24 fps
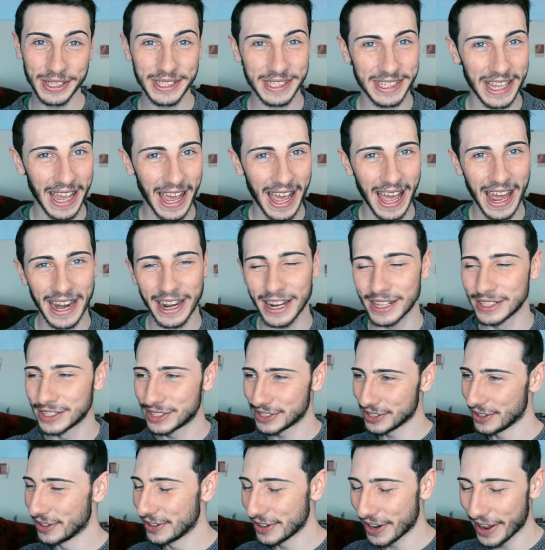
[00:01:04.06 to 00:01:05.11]
scared and
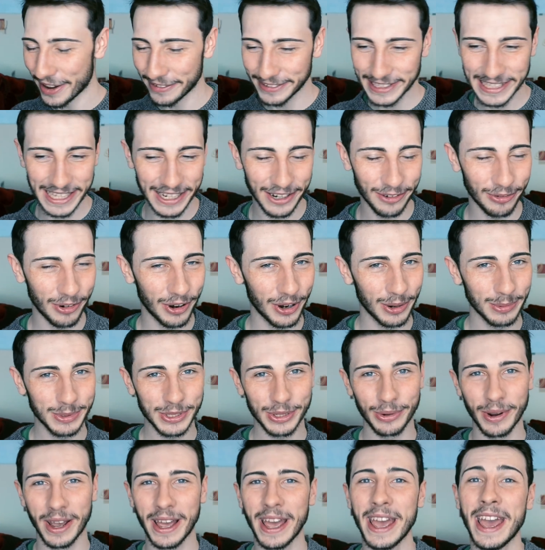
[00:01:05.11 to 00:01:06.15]
so nervous in the run up
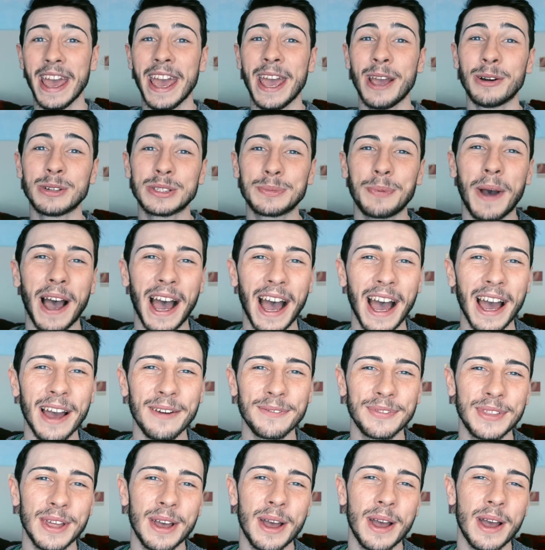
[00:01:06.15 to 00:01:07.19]
to it. It was part
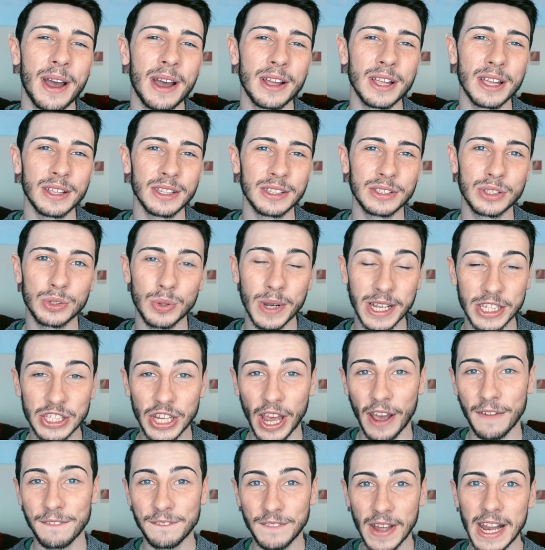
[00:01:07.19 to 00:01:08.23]
of the Twitch
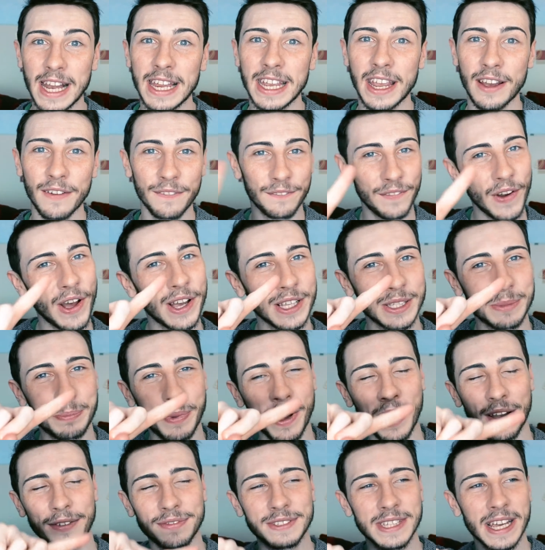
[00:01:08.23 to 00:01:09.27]
affiliate first
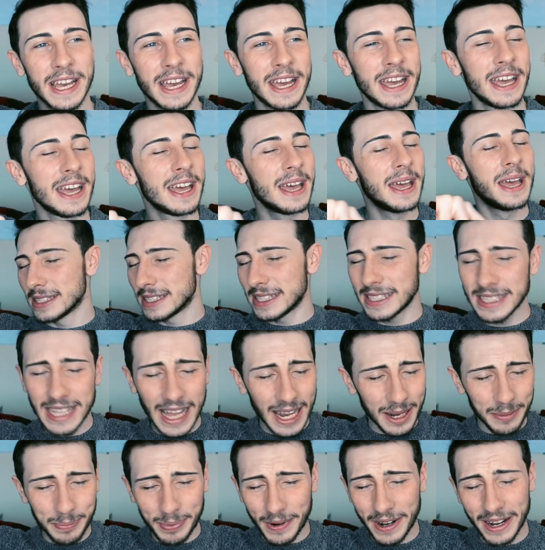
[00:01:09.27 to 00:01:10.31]
birthday
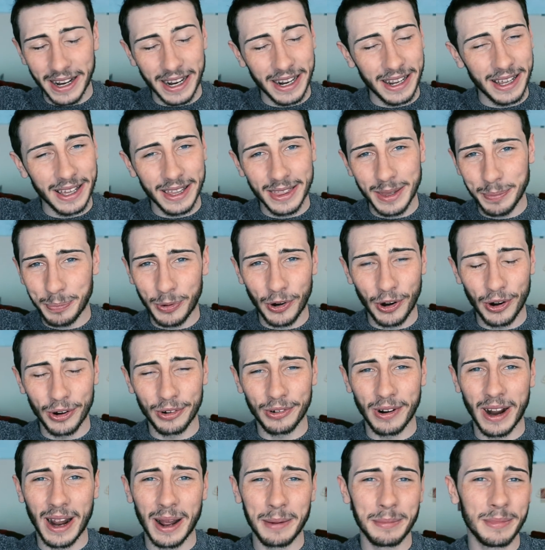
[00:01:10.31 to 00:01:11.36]
celebrate, the
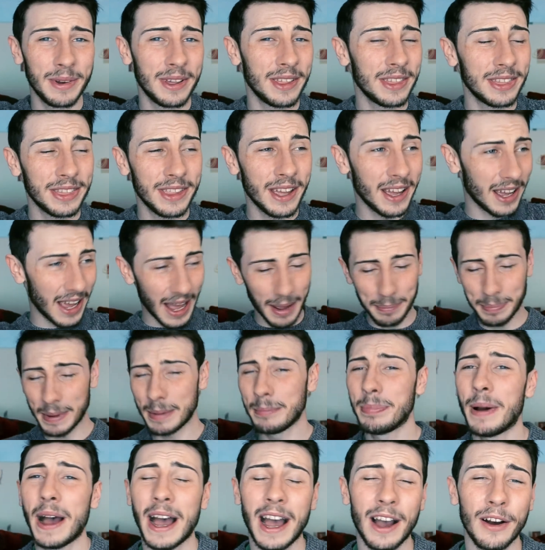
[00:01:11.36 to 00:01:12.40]
program that I've been
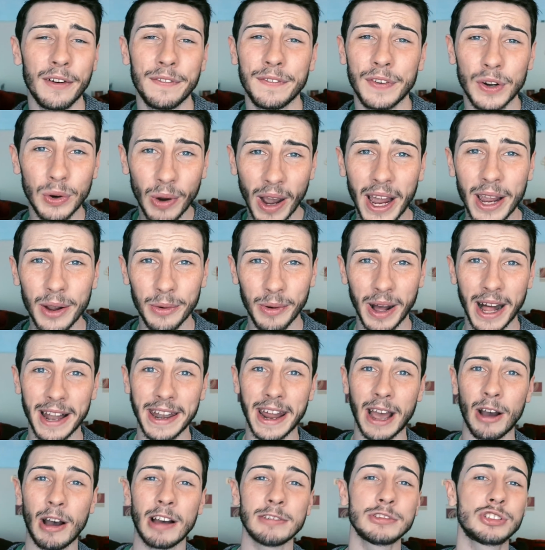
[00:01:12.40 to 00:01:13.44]
part of for quite a while
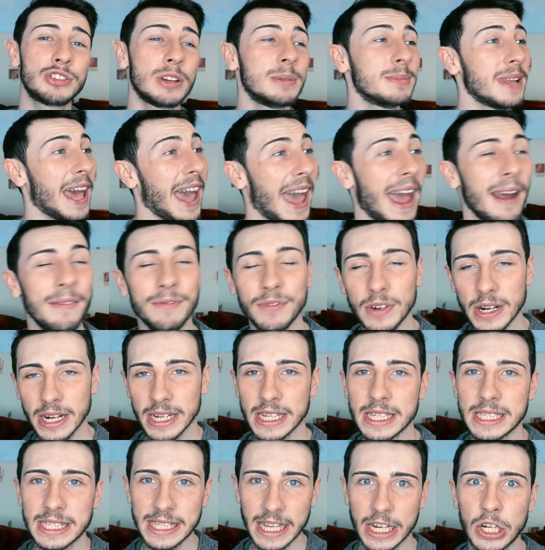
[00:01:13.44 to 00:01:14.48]
now. I've streamed every
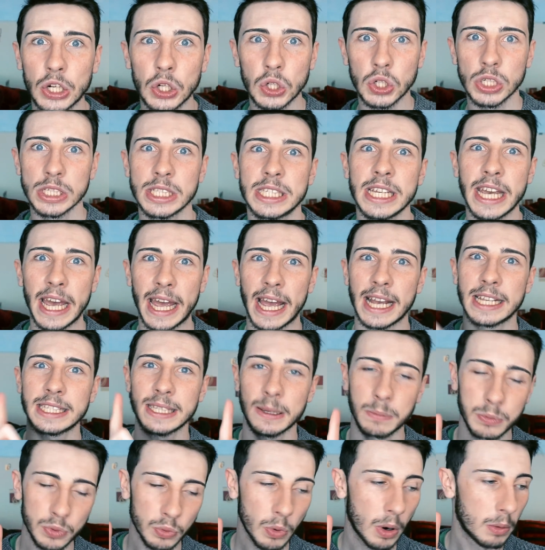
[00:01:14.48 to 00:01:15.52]
single day
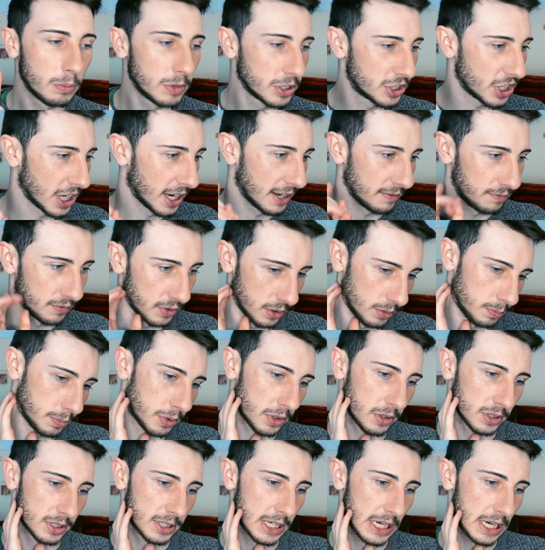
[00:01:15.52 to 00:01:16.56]
except one, which I have food
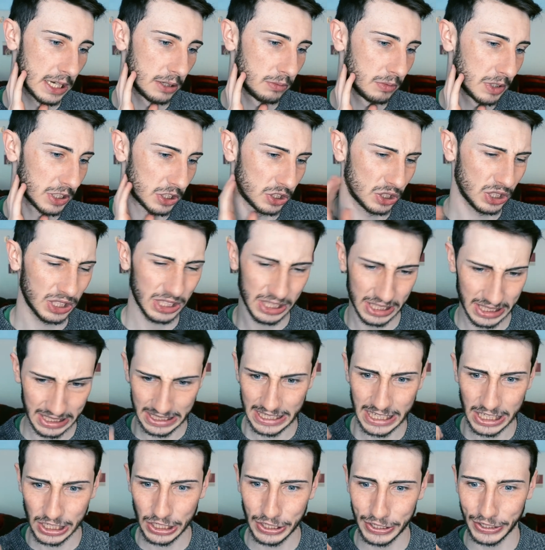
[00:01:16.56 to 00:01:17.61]
poisoning, which
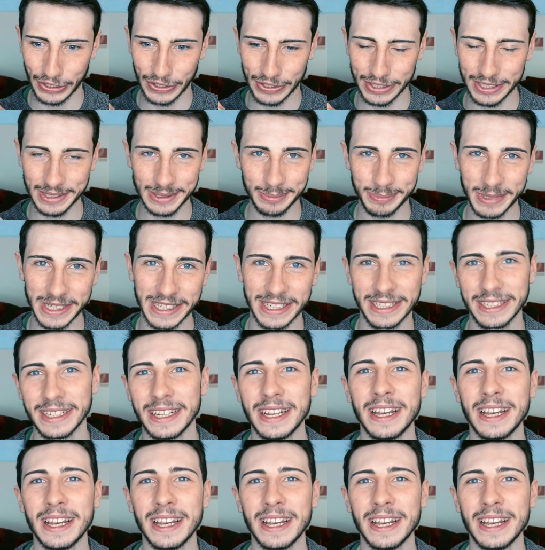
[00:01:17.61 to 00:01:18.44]
still annoys me.